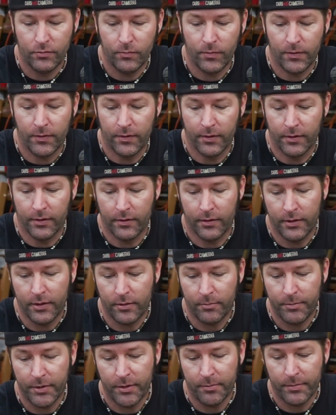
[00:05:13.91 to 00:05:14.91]
with a
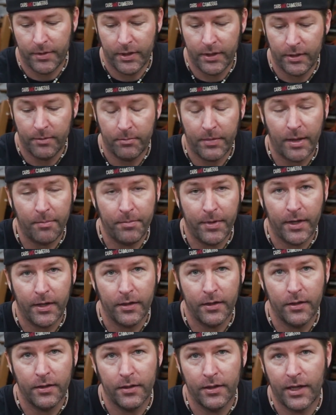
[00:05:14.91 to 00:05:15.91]
little bit of money in my
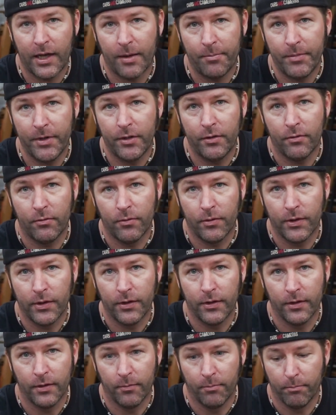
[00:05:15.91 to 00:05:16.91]
pocket, I'd be
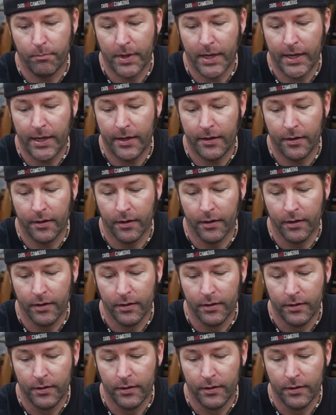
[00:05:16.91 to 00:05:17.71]
going and buying a